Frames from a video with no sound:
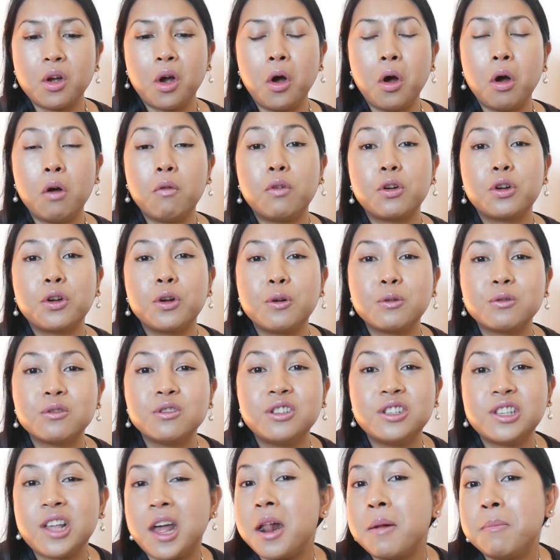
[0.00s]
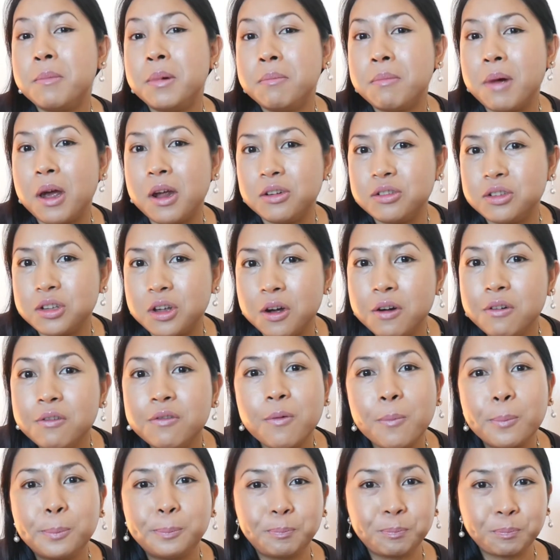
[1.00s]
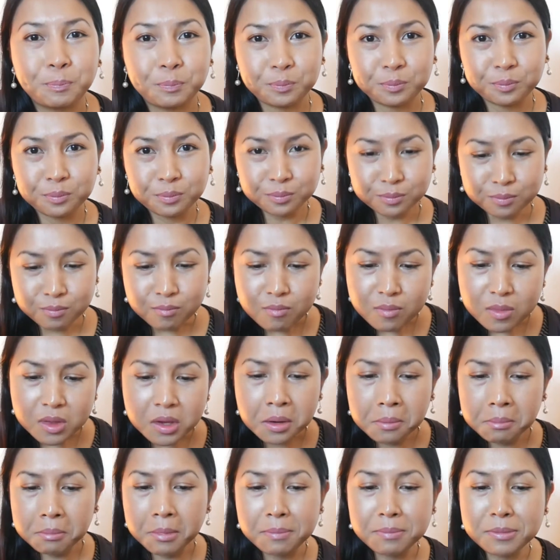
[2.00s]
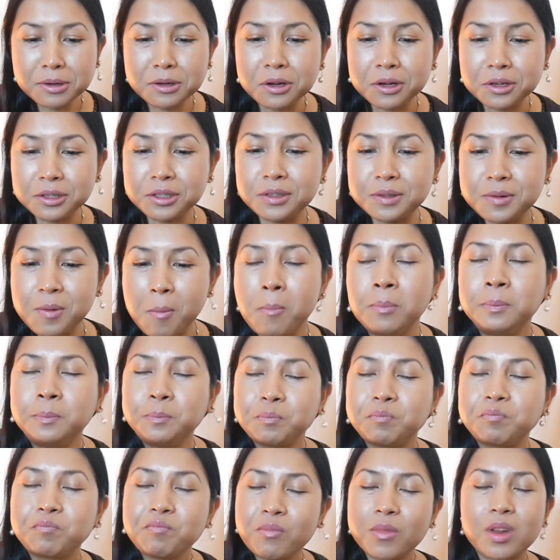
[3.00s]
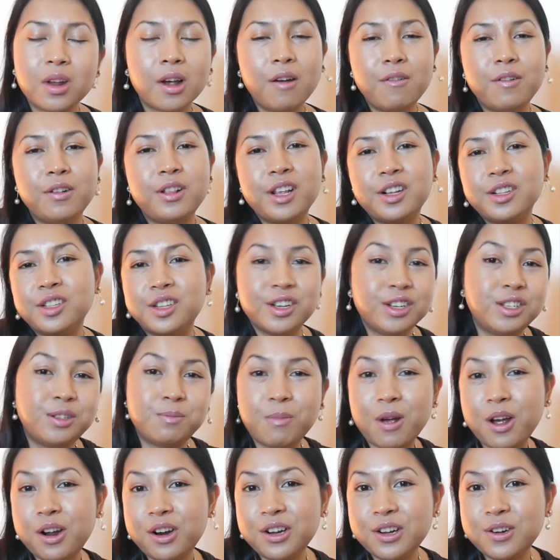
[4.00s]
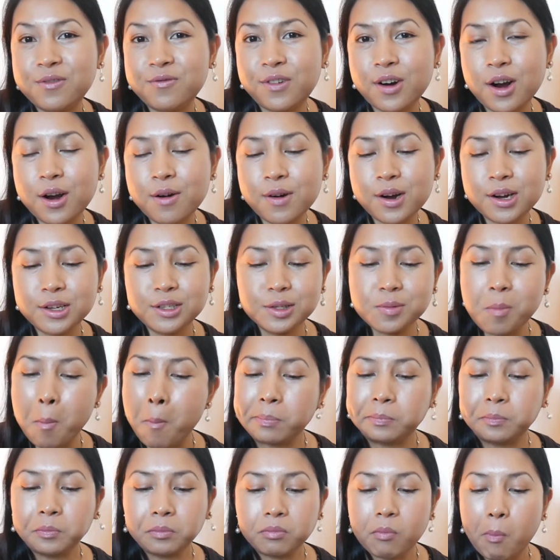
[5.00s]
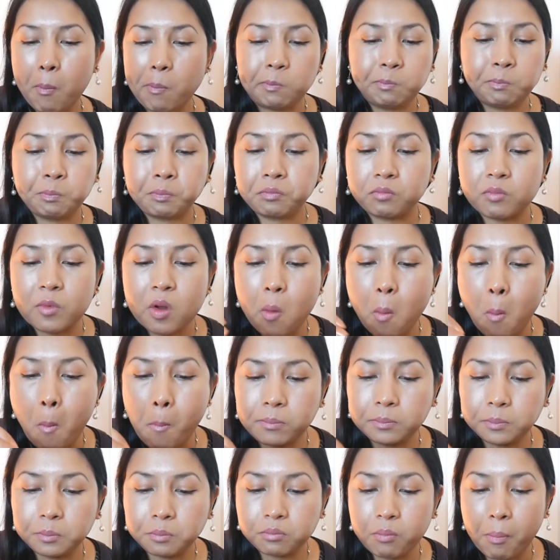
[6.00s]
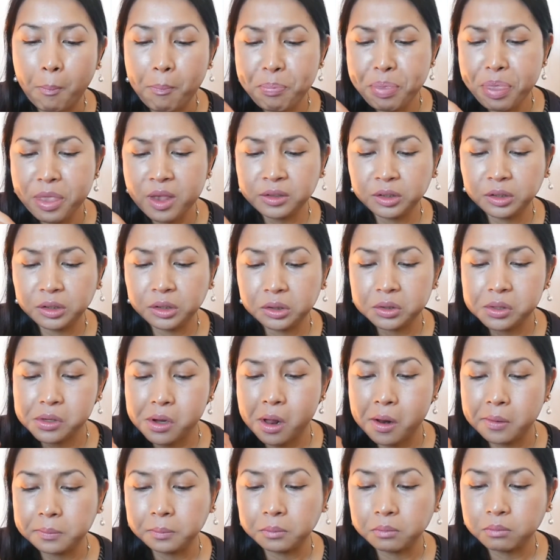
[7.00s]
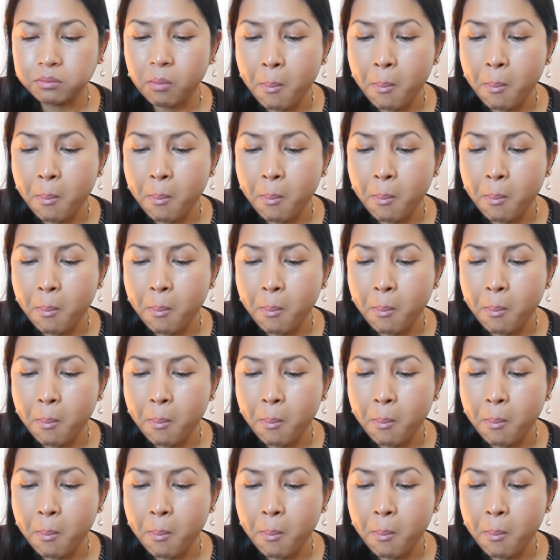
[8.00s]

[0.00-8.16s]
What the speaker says: overcooked salmon by itself, but because everything tastes better in fried rice, it's so good.